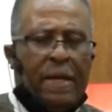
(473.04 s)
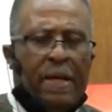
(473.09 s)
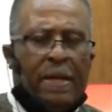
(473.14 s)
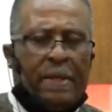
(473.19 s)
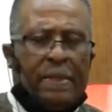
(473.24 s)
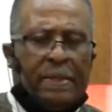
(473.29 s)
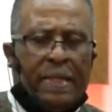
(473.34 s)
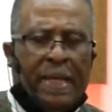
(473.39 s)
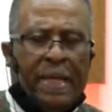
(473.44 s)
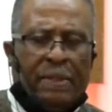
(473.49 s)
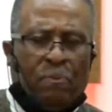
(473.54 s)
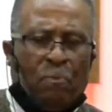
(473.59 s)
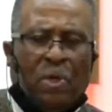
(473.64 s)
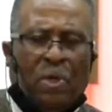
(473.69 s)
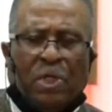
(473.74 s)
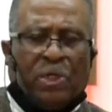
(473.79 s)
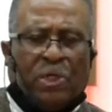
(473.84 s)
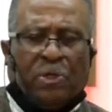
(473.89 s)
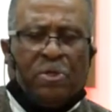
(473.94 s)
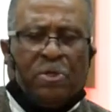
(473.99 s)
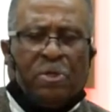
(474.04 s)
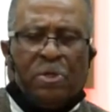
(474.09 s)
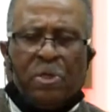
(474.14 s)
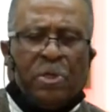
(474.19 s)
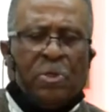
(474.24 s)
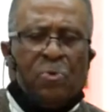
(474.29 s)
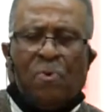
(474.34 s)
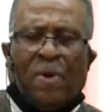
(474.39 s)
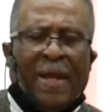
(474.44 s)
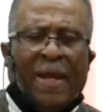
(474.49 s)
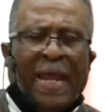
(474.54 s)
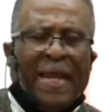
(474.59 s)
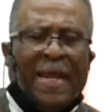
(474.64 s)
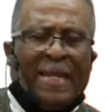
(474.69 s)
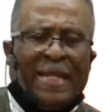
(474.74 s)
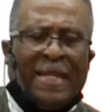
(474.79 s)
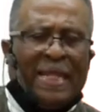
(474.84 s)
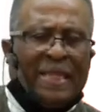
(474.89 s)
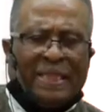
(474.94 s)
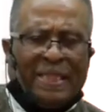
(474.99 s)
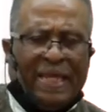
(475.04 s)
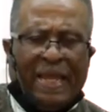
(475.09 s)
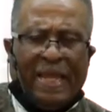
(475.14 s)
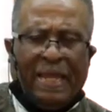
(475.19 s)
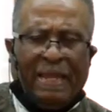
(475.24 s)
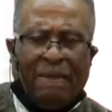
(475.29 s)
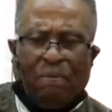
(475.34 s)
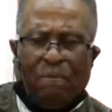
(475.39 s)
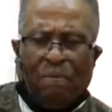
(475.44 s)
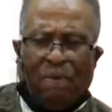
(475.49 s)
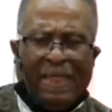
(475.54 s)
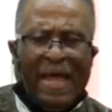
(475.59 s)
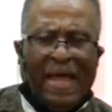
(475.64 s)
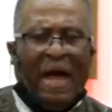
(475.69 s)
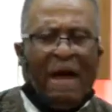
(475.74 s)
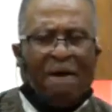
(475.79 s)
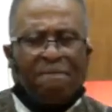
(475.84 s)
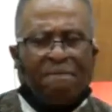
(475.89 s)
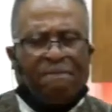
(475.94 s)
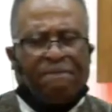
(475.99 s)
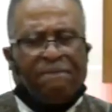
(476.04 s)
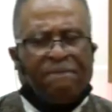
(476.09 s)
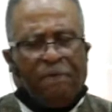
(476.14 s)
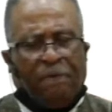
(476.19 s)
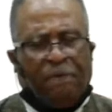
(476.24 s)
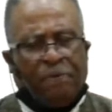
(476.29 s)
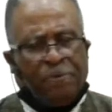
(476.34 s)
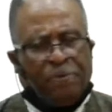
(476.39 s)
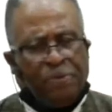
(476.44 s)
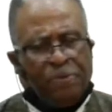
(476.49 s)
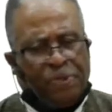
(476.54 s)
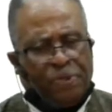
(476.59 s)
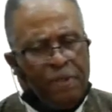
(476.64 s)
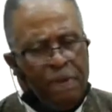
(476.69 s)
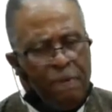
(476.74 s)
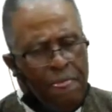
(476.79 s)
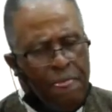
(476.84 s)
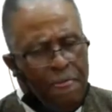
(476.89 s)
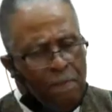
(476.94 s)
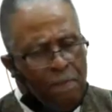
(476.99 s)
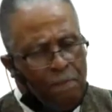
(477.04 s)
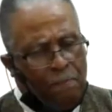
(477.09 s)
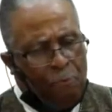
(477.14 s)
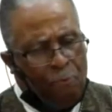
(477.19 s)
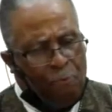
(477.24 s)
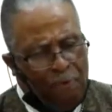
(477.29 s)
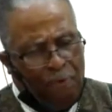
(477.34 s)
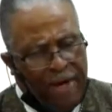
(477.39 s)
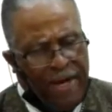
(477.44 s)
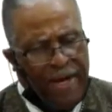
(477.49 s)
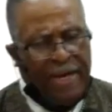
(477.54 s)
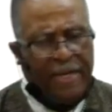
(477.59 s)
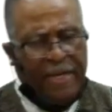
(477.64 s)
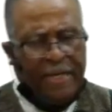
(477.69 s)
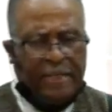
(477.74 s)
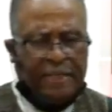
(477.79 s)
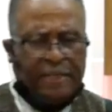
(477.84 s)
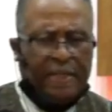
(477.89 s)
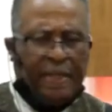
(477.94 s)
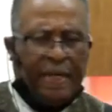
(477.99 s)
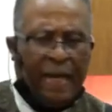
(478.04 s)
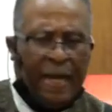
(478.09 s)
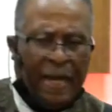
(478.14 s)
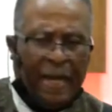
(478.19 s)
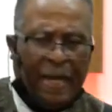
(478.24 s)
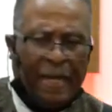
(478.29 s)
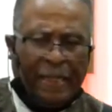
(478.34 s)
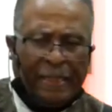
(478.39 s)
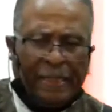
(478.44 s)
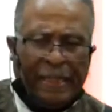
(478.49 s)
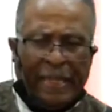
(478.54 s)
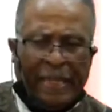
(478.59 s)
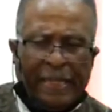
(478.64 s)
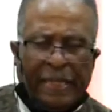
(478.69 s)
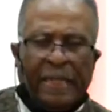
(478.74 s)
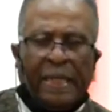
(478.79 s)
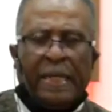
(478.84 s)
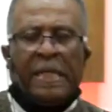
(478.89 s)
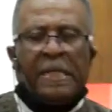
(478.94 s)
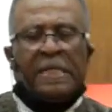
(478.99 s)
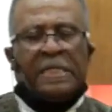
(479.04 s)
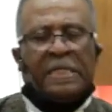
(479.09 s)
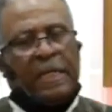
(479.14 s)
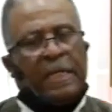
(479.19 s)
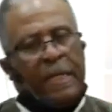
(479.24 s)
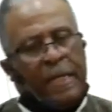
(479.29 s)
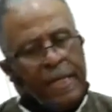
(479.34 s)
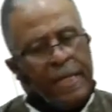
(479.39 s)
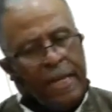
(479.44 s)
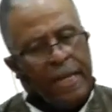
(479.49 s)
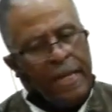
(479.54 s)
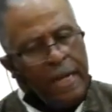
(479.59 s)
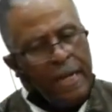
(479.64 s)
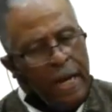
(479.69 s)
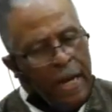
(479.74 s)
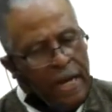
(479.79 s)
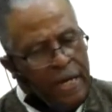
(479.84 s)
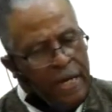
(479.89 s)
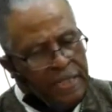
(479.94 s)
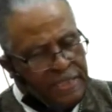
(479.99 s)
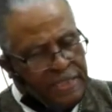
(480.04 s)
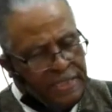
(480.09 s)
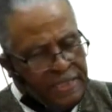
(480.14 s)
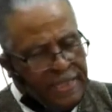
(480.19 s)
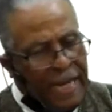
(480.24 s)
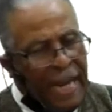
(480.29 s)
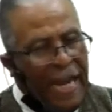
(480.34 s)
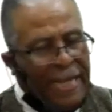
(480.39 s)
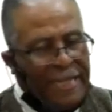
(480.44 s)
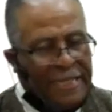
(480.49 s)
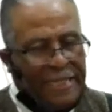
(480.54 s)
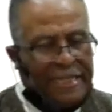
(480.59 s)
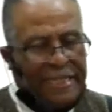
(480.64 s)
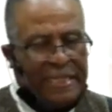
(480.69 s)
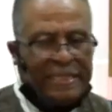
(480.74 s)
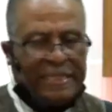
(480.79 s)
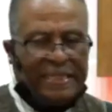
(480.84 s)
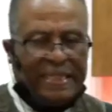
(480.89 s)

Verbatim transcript: that we shouldn't do anything without first praying to God and seeking God's guidance and